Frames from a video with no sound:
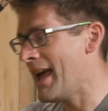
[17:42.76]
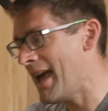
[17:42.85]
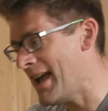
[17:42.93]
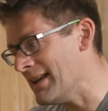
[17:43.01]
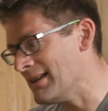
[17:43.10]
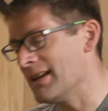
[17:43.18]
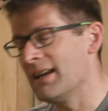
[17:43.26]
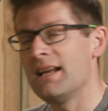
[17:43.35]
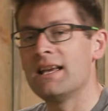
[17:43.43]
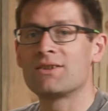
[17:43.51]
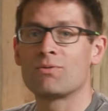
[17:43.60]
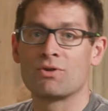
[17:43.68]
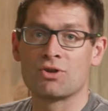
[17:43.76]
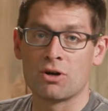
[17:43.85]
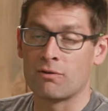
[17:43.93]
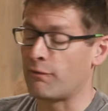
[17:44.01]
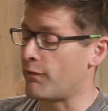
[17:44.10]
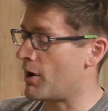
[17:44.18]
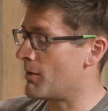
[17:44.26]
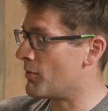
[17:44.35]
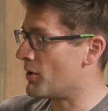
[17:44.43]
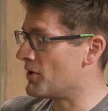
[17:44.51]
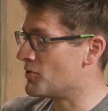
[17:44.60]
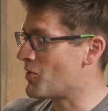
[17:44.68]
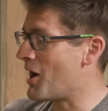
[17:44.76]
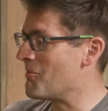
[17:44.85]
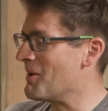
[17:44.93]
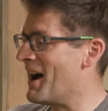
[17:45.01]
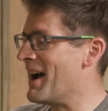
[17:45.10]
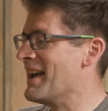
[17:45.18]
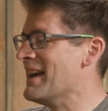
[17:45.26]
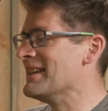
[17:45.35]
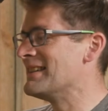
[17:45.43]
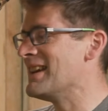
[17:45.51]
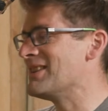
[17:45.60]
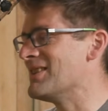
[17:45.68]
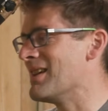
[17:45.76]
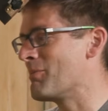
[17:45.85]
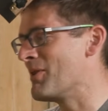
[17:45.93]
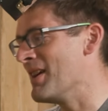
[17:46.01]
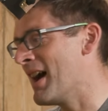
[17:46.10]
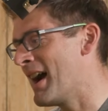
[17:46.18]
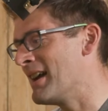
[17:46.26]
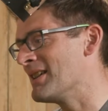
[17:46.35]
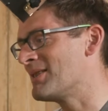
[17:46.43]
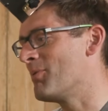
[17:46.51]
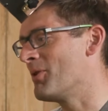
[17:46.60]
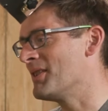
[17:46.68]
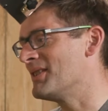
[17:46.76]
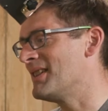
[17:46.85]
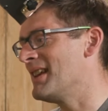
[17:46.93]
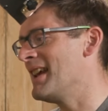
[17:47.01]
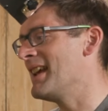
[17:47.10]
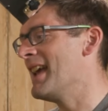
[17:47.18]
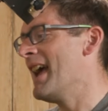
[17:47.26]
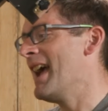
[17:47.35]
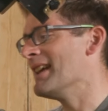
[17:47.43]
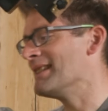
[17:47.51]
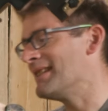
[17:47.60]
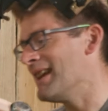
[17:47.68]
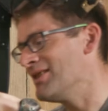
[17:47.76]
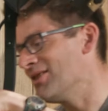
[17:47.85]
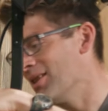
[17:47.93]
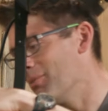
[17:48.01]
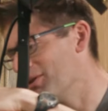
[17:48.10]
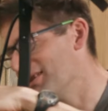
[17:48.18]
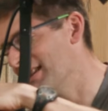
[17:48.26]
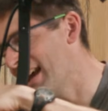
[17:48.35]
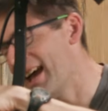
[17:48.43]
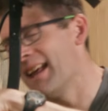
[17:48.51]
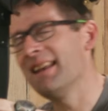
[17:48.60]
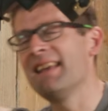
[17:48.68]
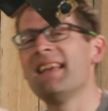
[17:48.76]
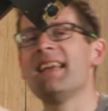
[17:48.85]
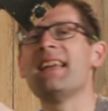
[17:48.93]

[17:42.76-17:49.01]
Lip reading: 8 is reserved for our bullet drop die. Station number 9 is bullet seating, and station number 10